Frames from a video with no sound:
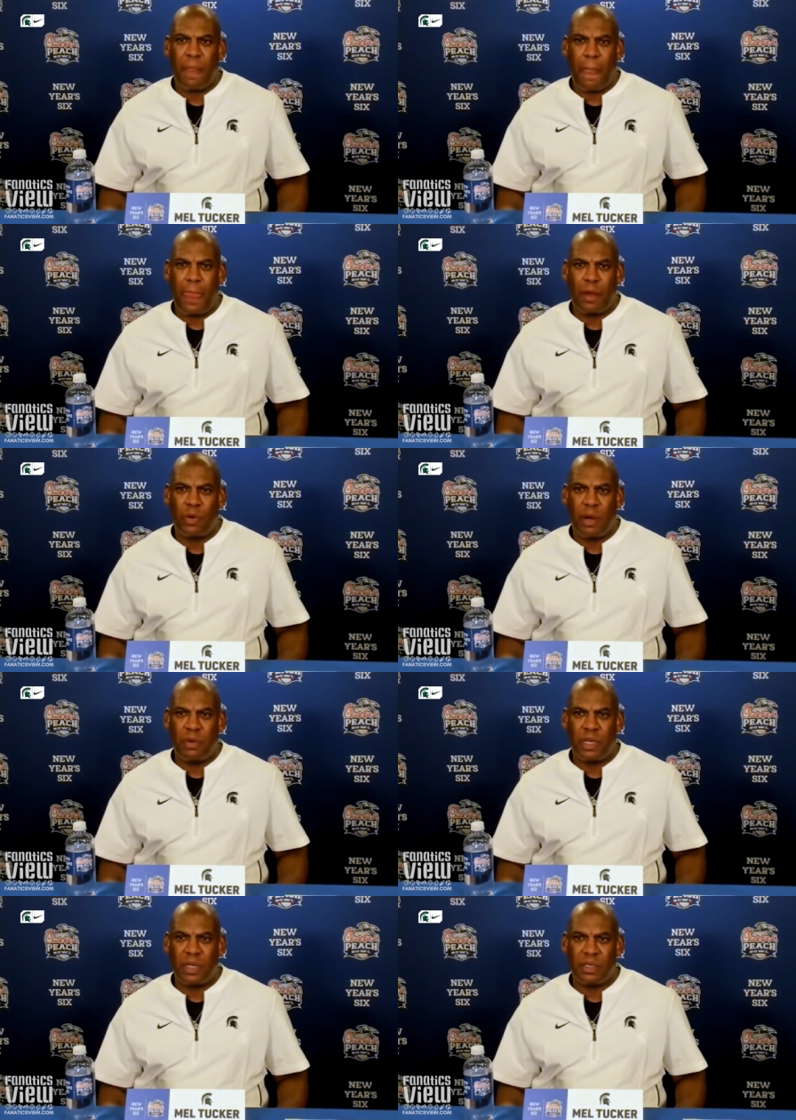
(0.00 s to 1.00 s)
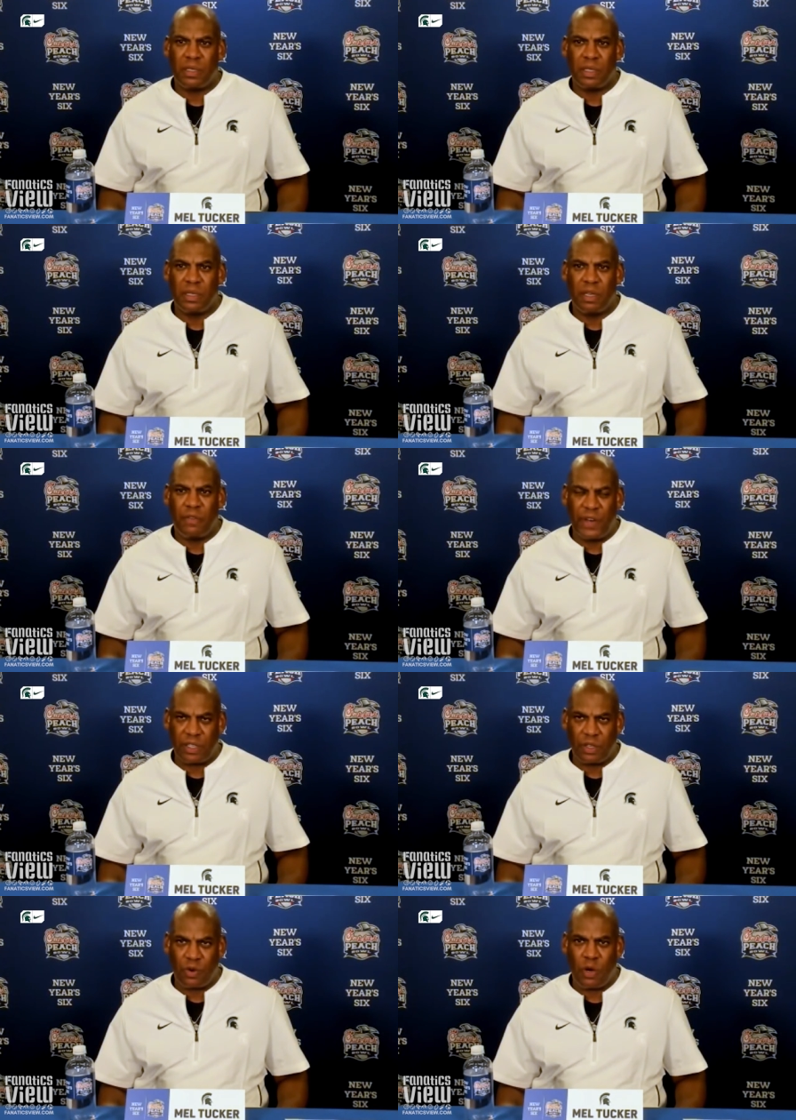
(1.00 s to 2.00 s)
we were able to
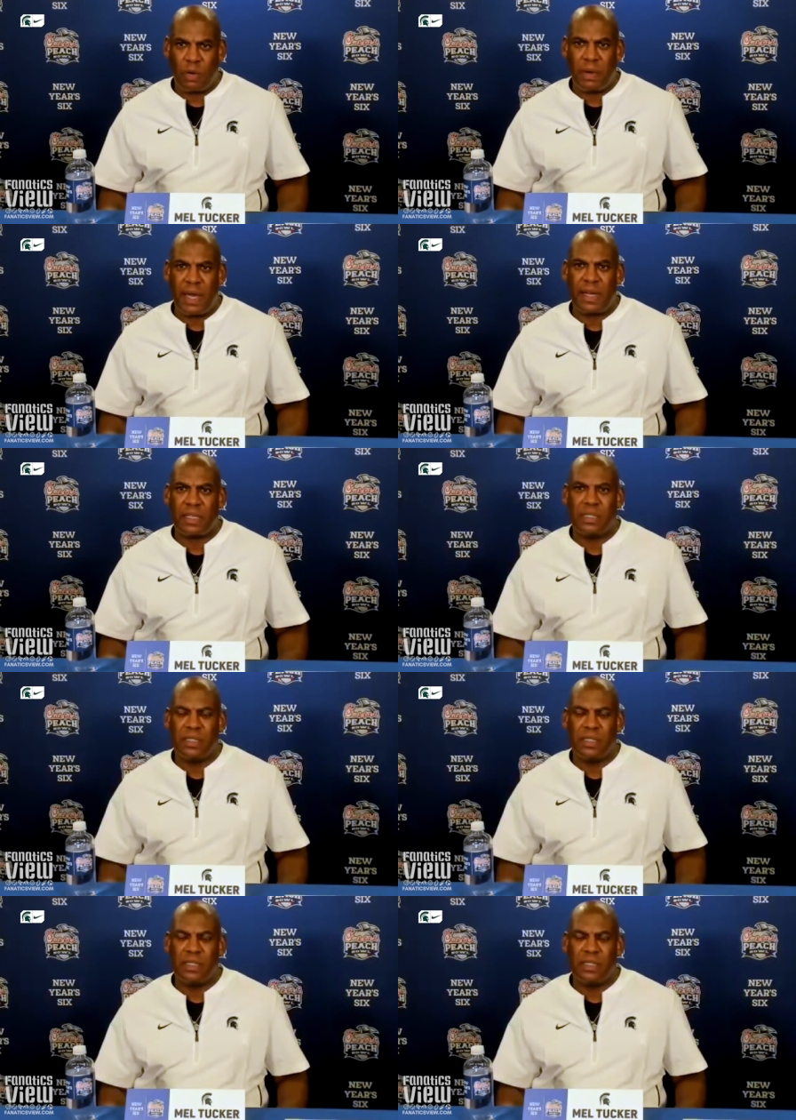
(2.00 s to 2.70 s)
affect the quarterback,